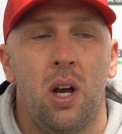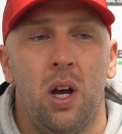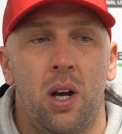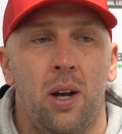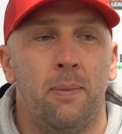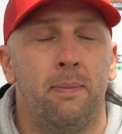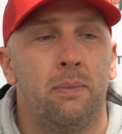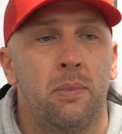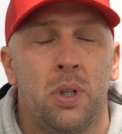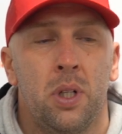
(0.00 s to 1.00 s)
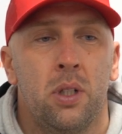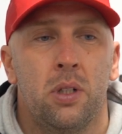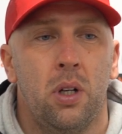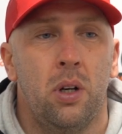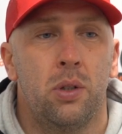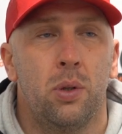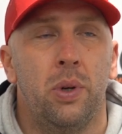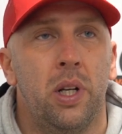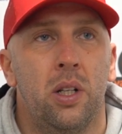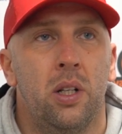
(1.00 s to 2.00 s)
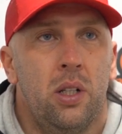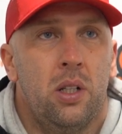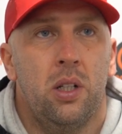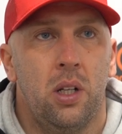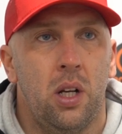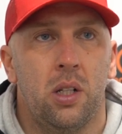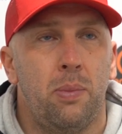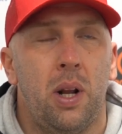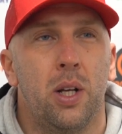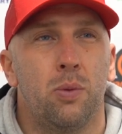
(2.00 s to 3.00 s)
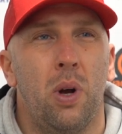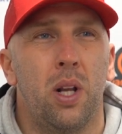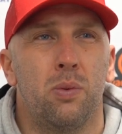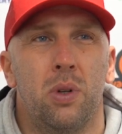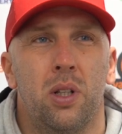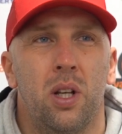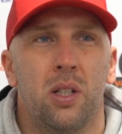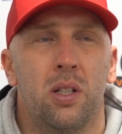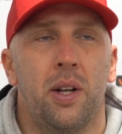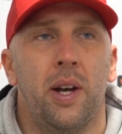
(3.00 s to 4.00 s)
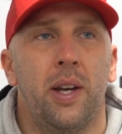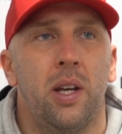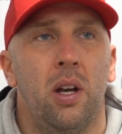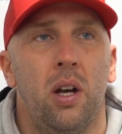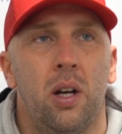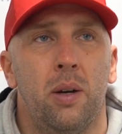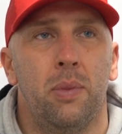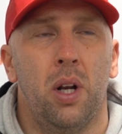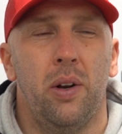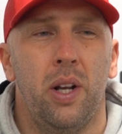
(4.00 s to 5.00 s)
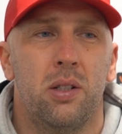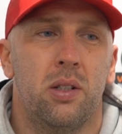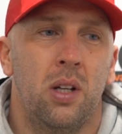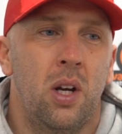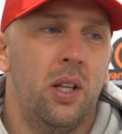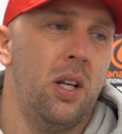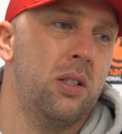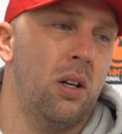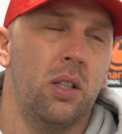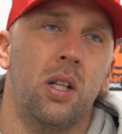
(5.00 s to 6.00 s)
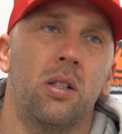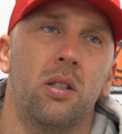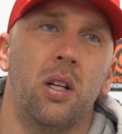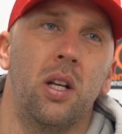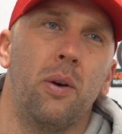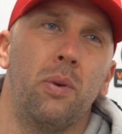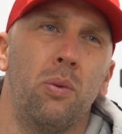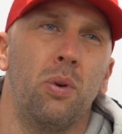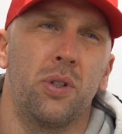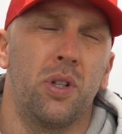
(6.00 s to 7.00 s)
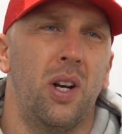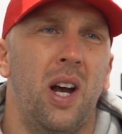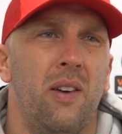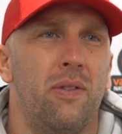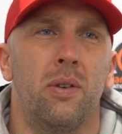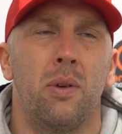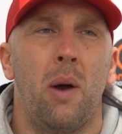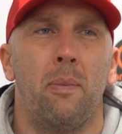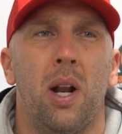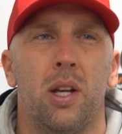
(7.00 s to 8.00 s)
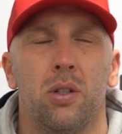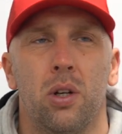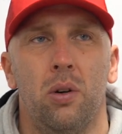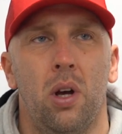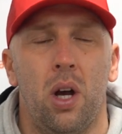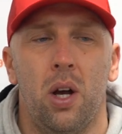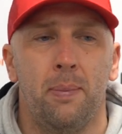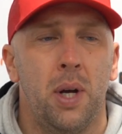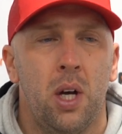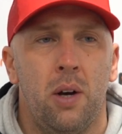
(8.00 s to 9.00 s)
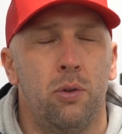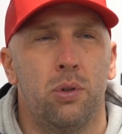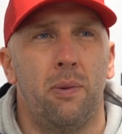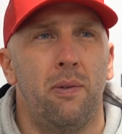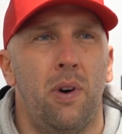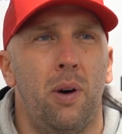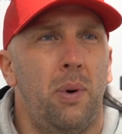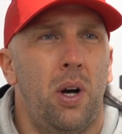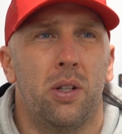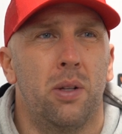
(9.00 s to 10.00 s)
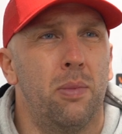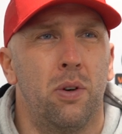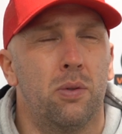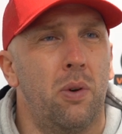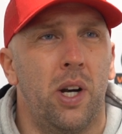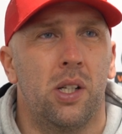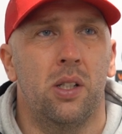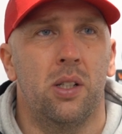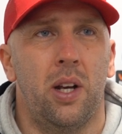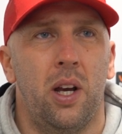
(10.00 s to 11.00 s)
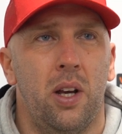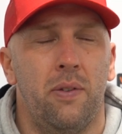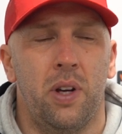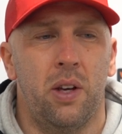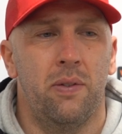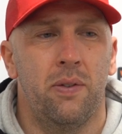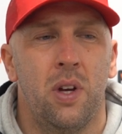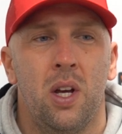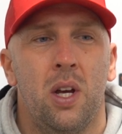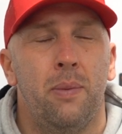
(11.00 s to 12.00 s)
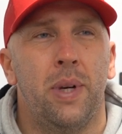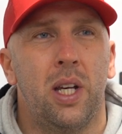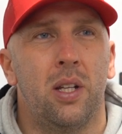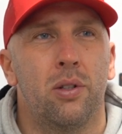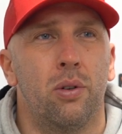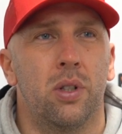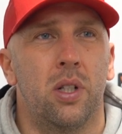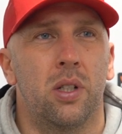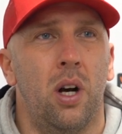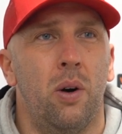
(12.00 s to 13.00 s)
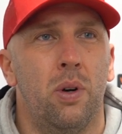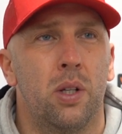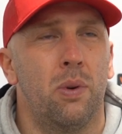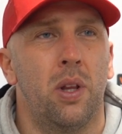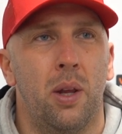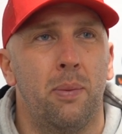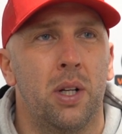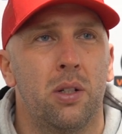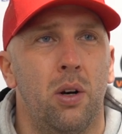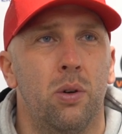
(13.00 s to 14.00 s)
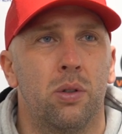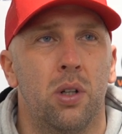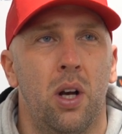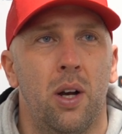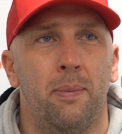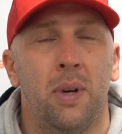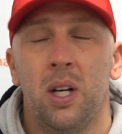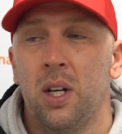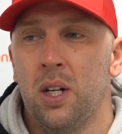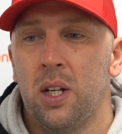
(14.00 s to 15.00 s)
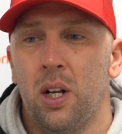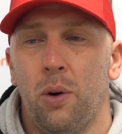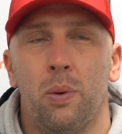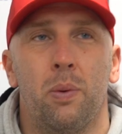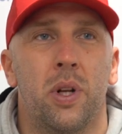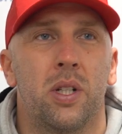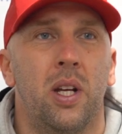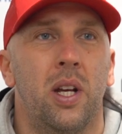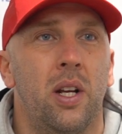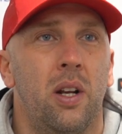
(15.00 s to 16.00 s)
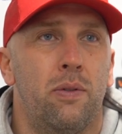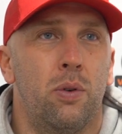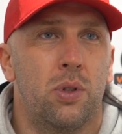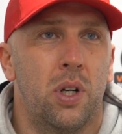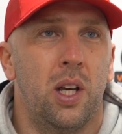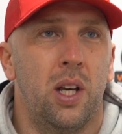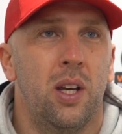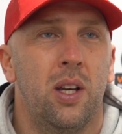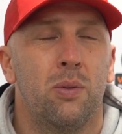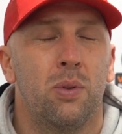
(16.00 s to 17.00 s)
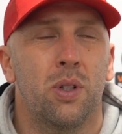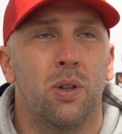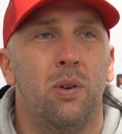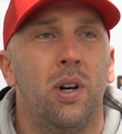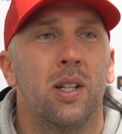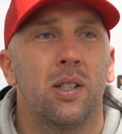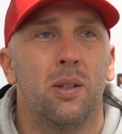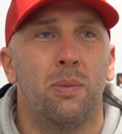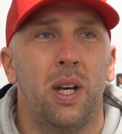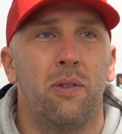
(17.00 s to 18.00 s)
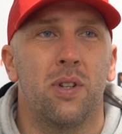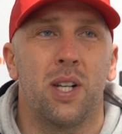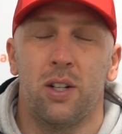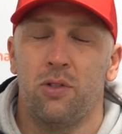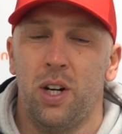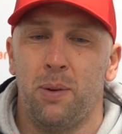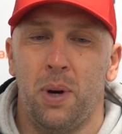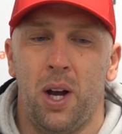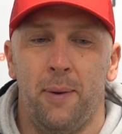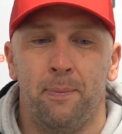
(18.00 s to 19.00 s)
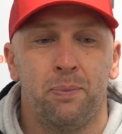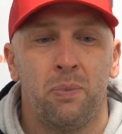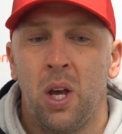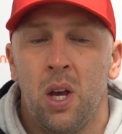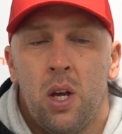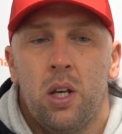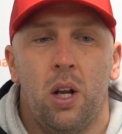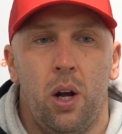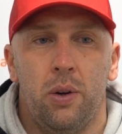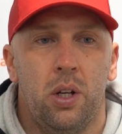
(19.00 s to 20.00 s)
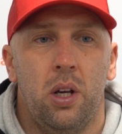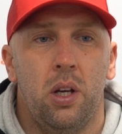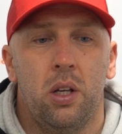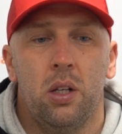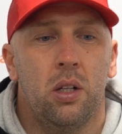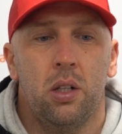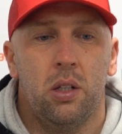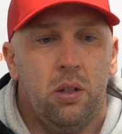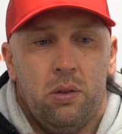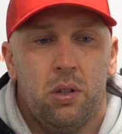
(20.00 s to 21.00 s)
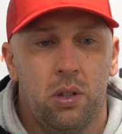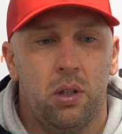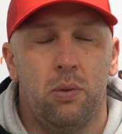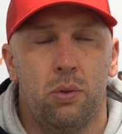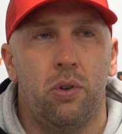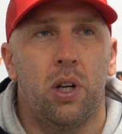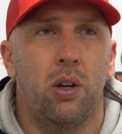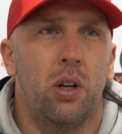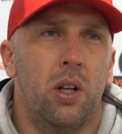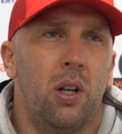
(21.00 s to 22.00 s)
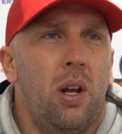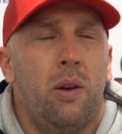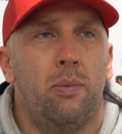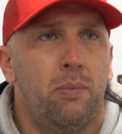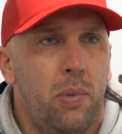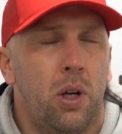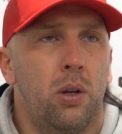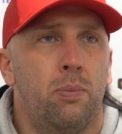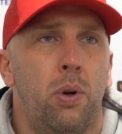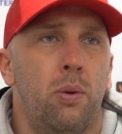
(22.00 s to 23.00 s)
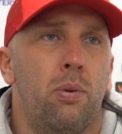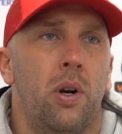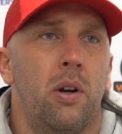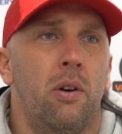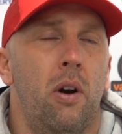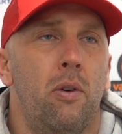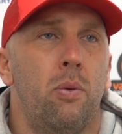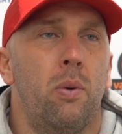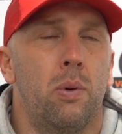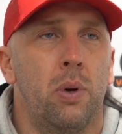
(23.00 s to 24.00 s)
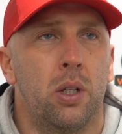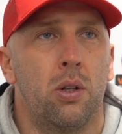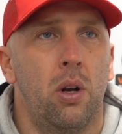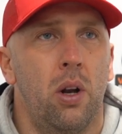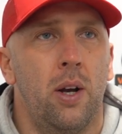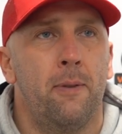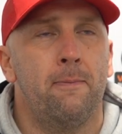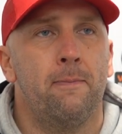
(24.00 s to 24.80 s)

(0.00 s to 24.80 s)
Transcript: Um, so to win and play as well as we did today, um, you know, that's that's the identity that we want to have and, and play to. Um, I thought some of our passing moves were excellent today. I think if Miki scores his goal, it's one of the best goals um, you know, we would have seen. Unfortunately, it wasn't quite to be for his hat-trick, but um, you know, he, It was, it was really good, and, and a good blueprint of, of what we want it to look like.